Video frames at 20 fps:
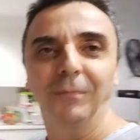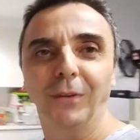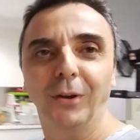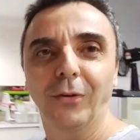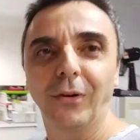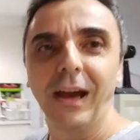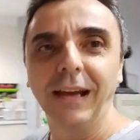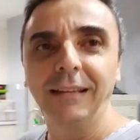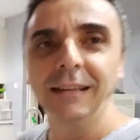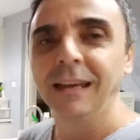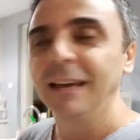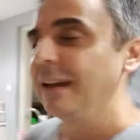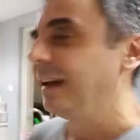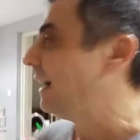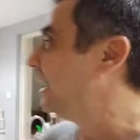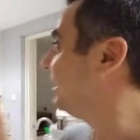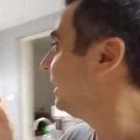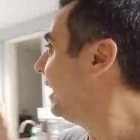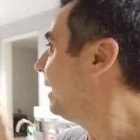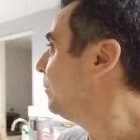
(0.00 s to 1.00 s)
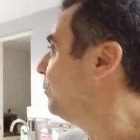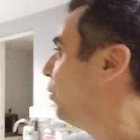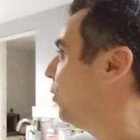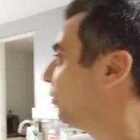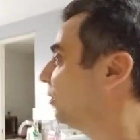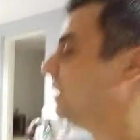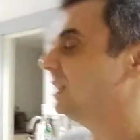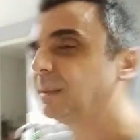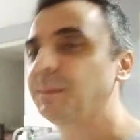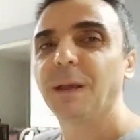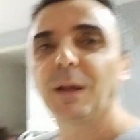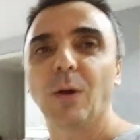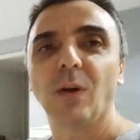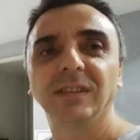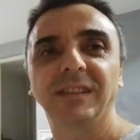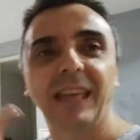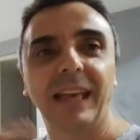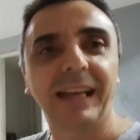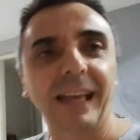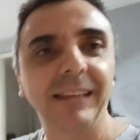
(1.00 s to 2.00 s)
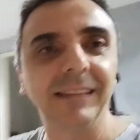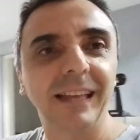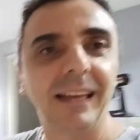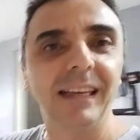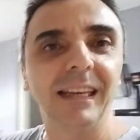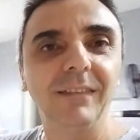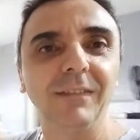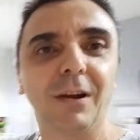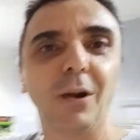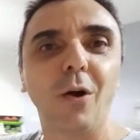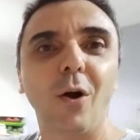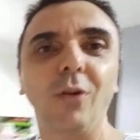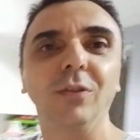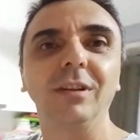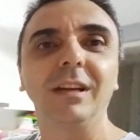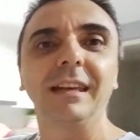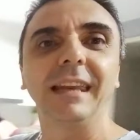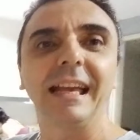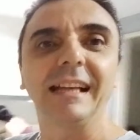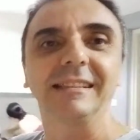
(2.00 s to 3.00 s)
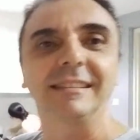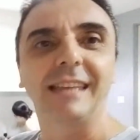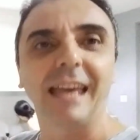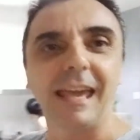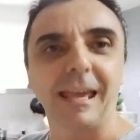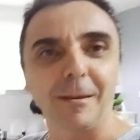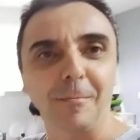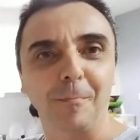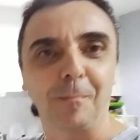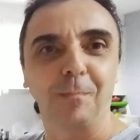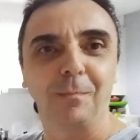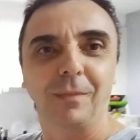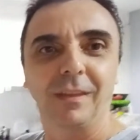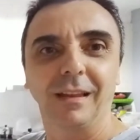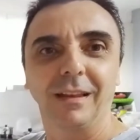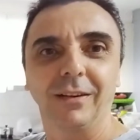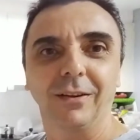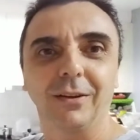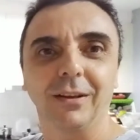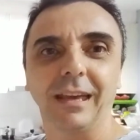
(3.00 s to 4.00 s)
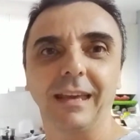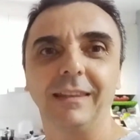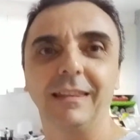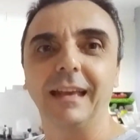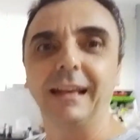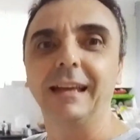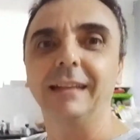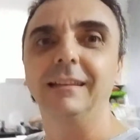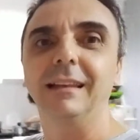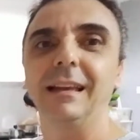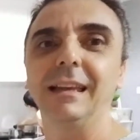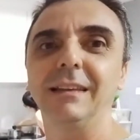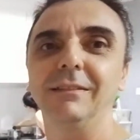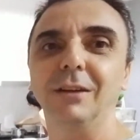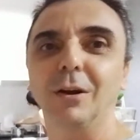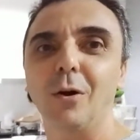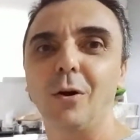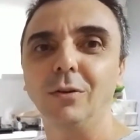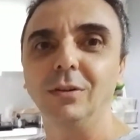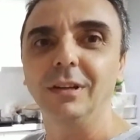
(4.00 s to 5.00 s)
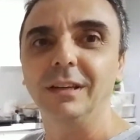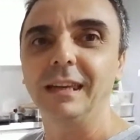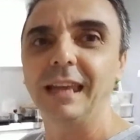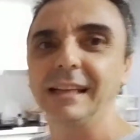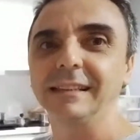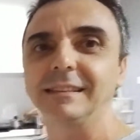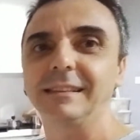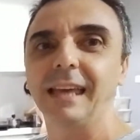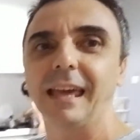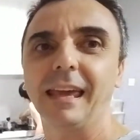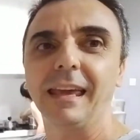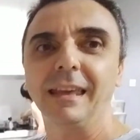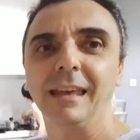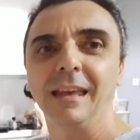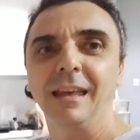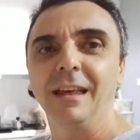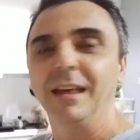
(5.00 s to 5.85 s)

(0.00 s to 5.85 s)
all right, and I booked this because they can deliver on the next day. Okay, they can deliver on the next day